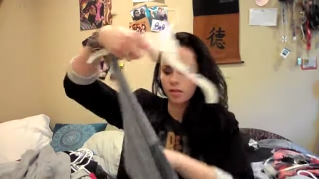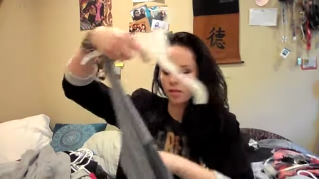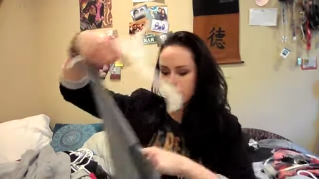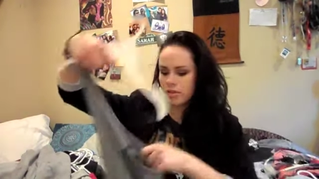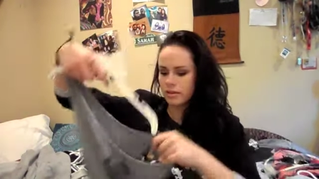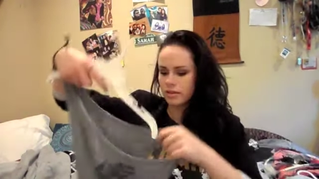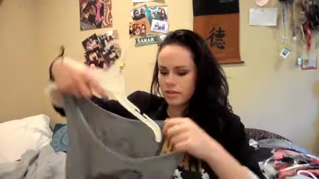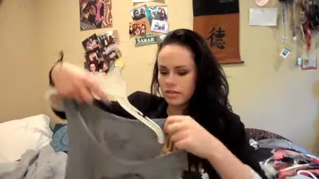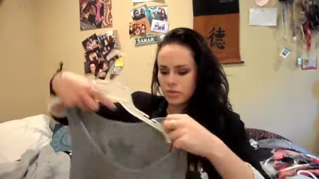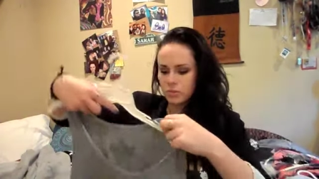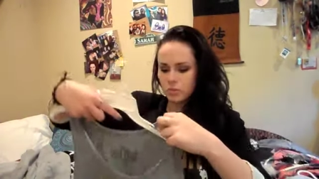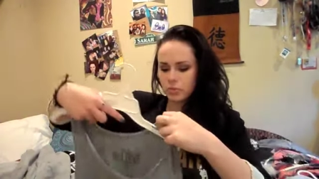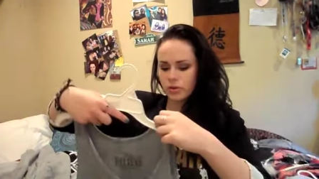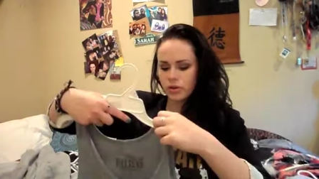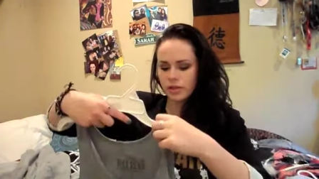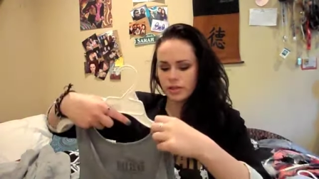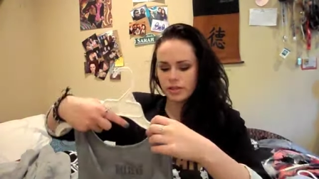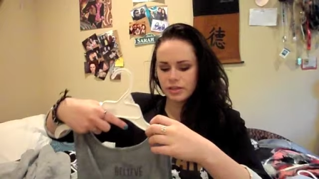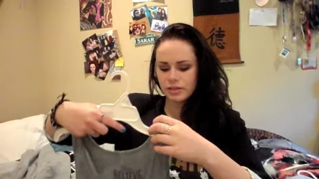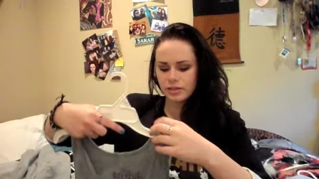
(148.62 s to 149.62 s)
This
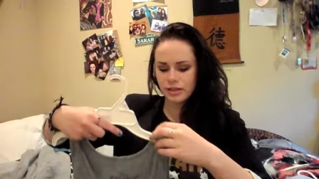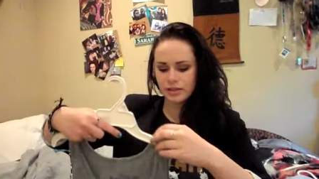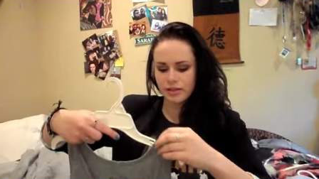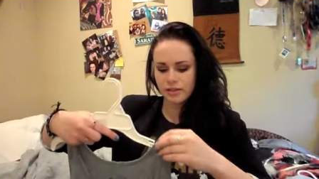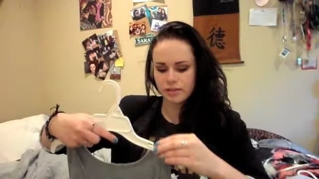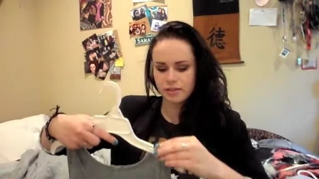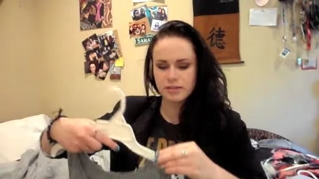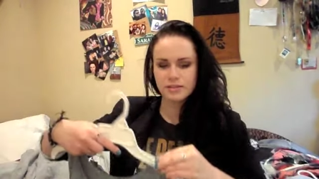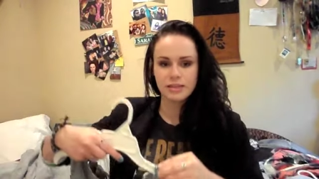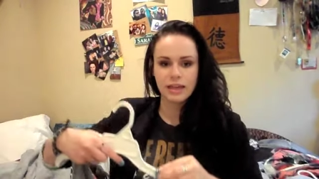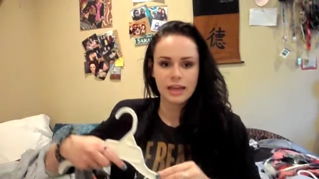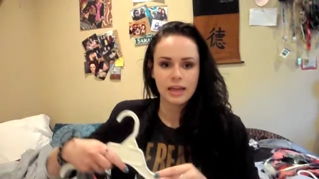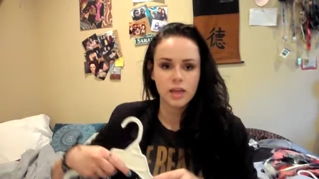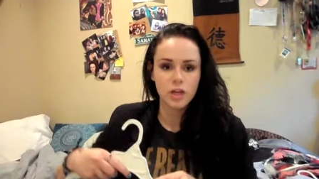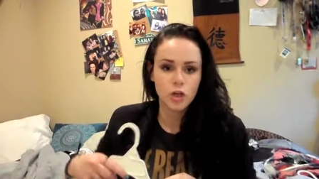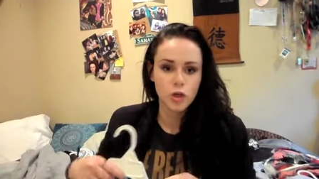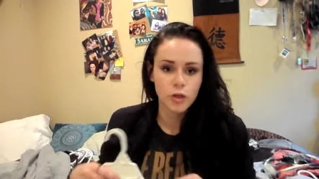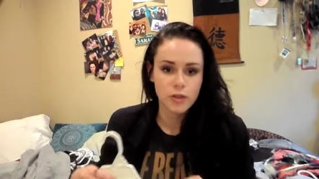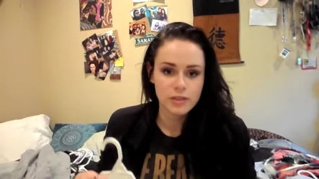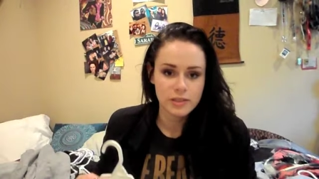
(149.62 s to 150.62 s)
was, I think, the
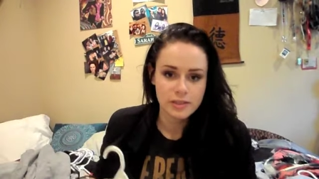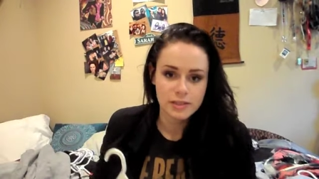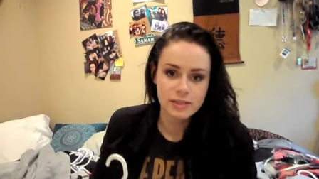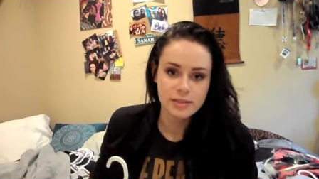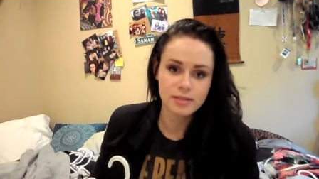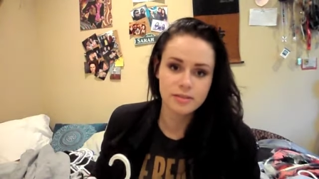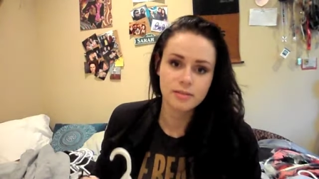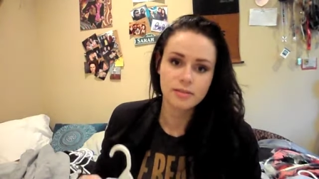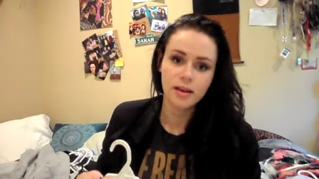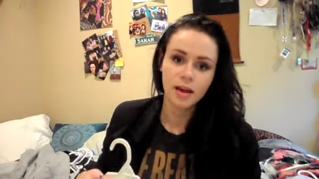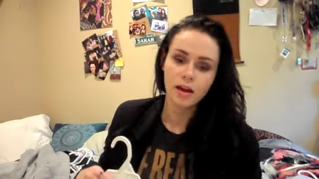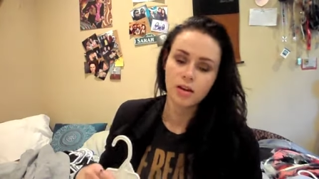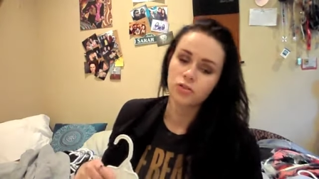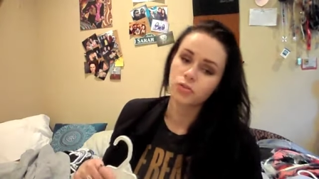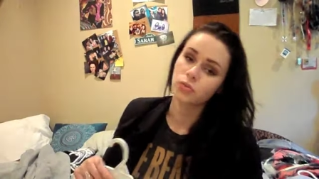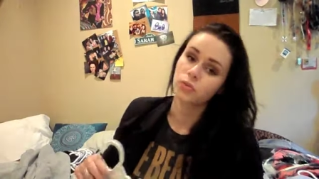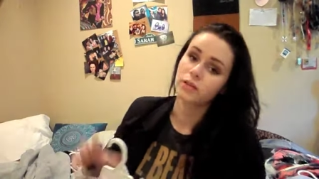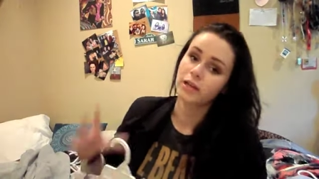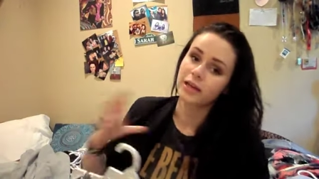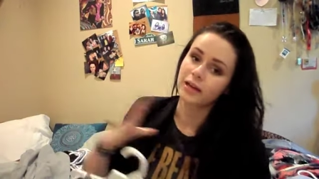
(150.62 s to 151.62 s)
second Kristen
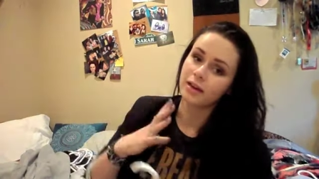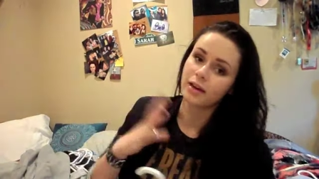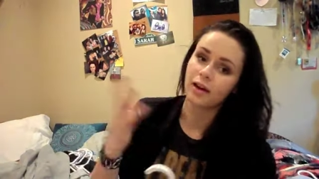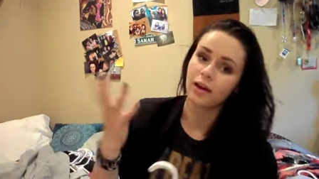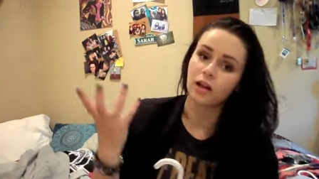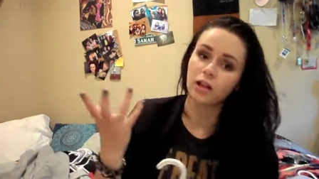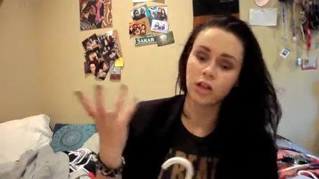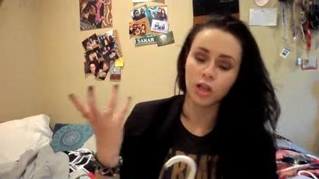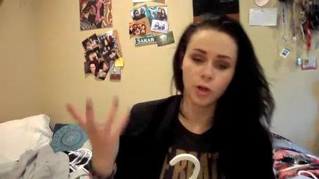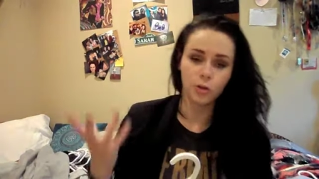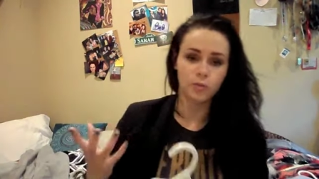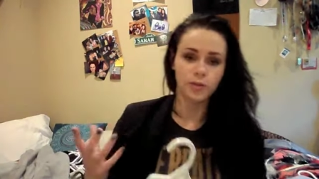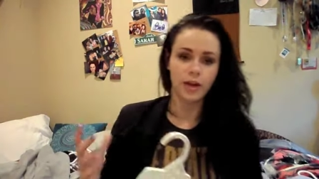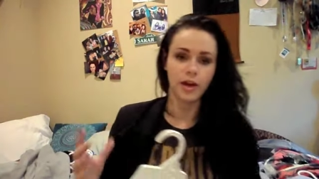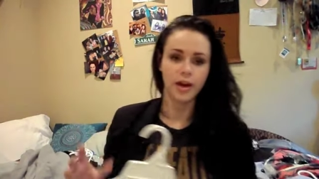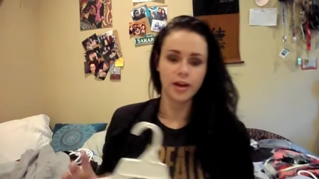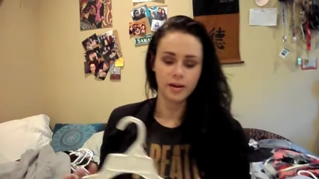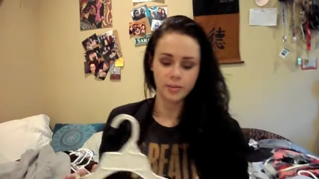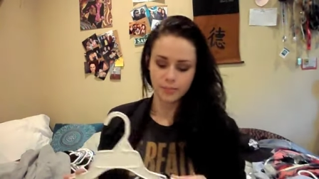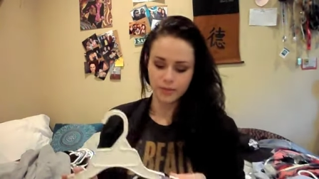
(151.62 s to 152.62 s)
actual like clothing
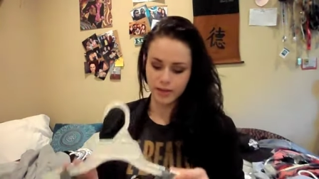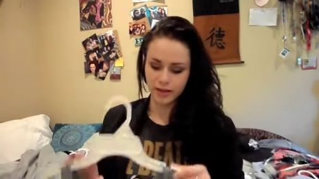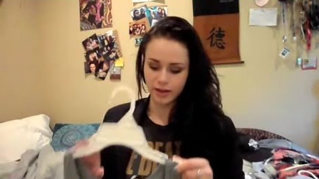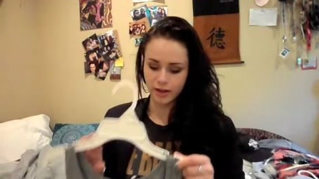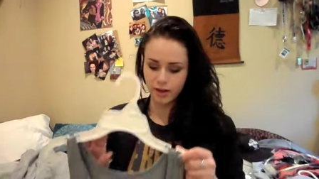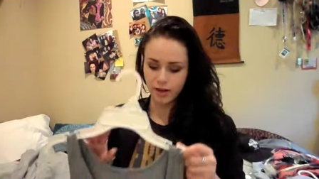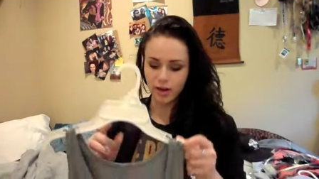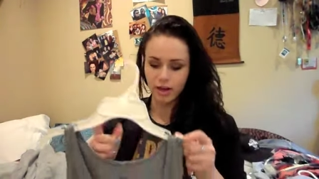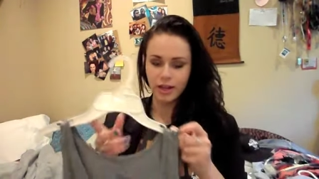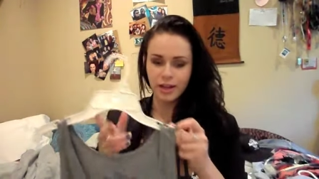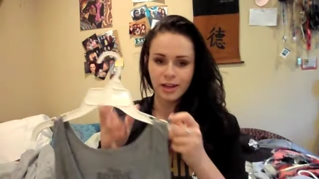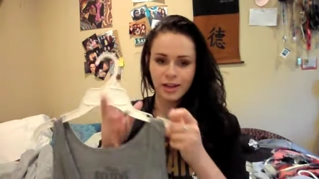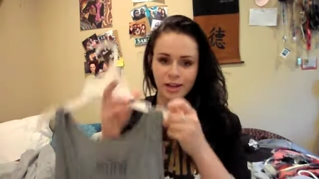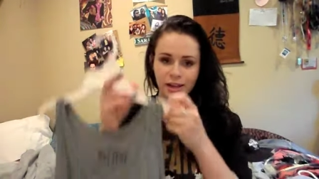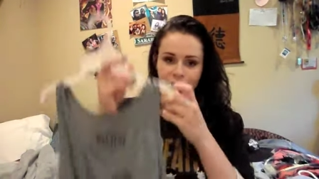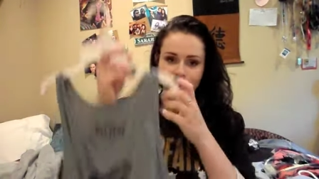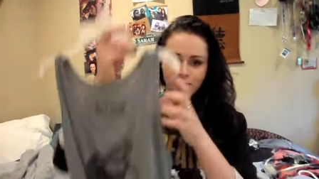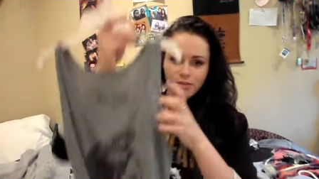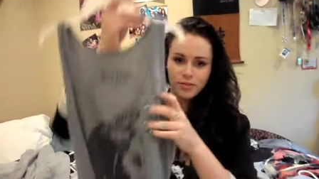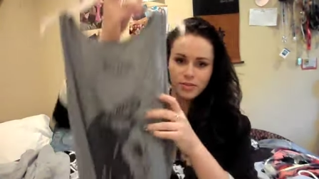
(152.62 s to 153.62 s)
item that I got.
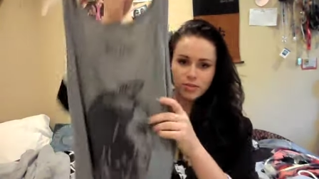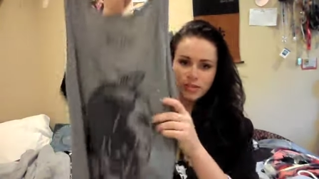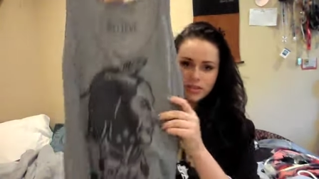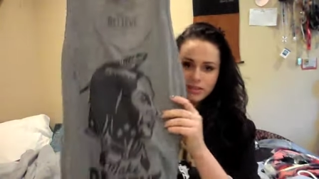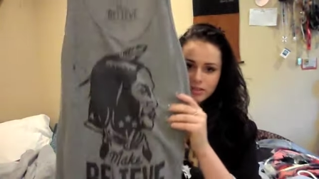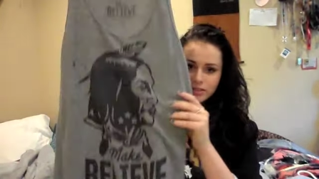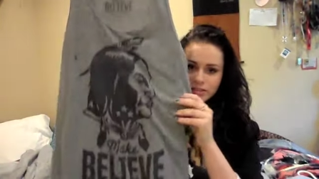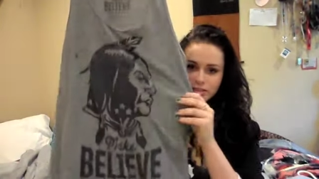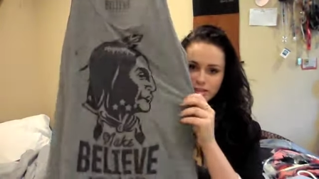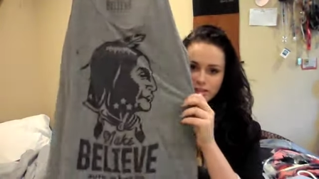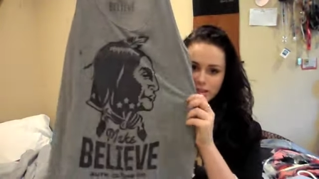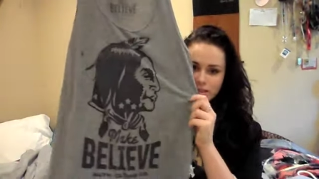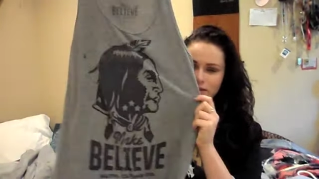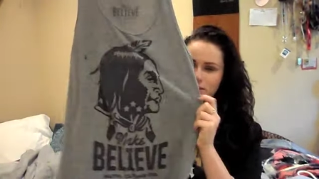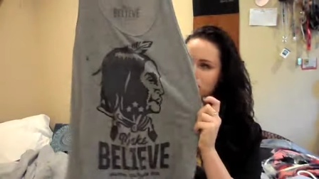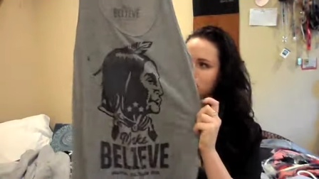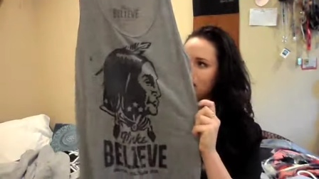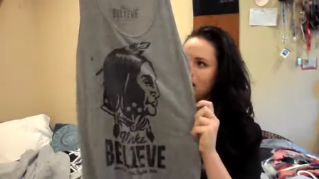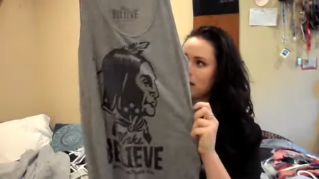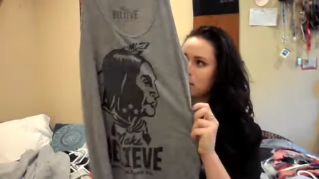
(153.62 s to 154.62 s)
This is the
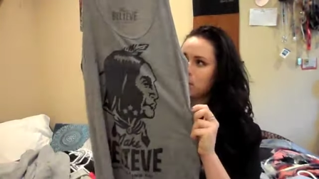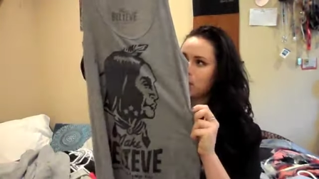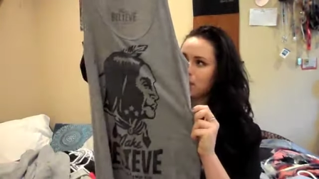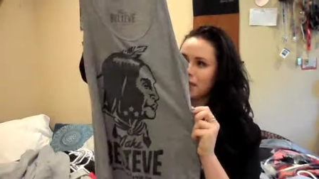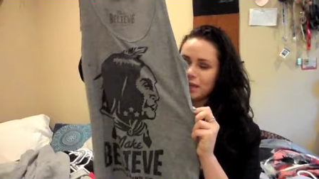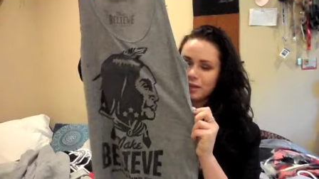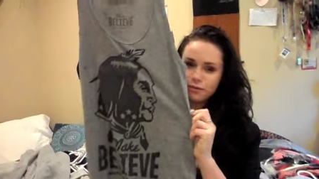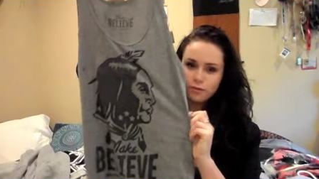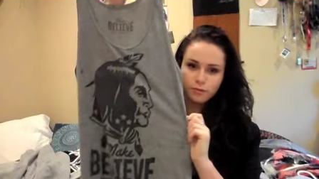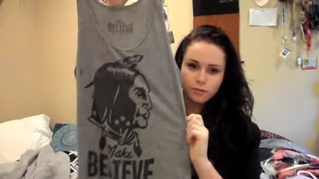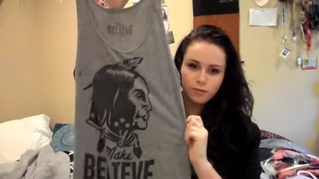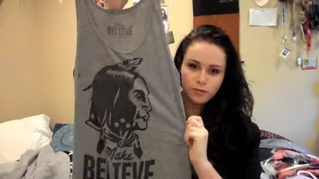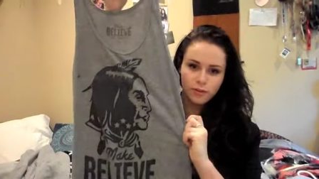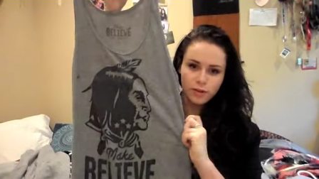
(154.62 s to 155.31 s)
Make Believe